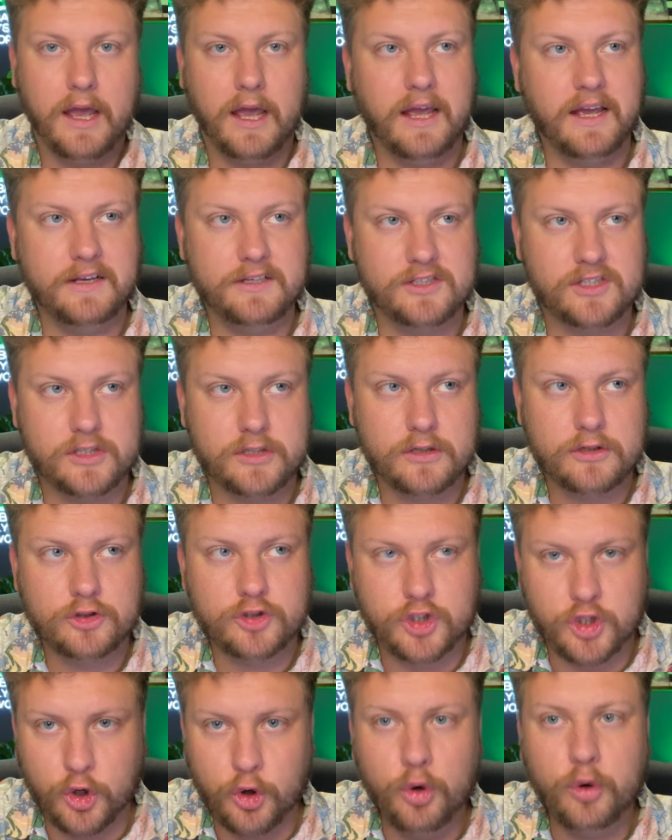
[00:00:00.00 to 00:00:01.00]
is
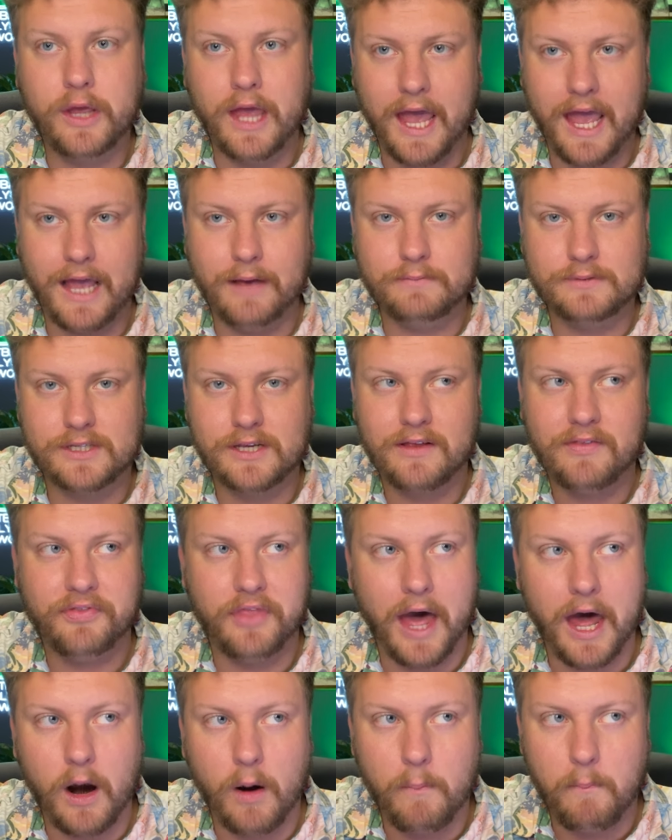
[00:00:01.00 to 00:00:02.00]
2 games
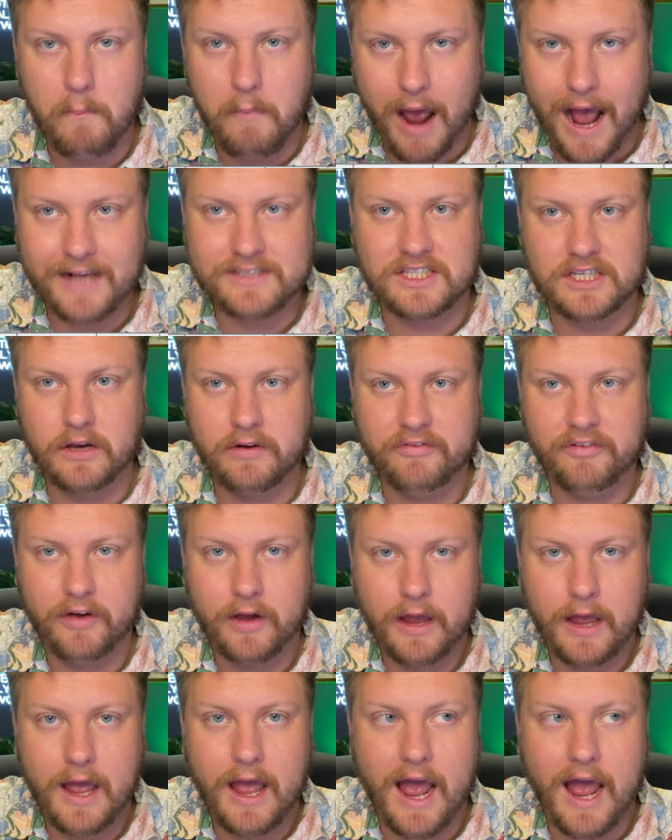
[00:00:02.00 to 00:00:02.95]
that are massive.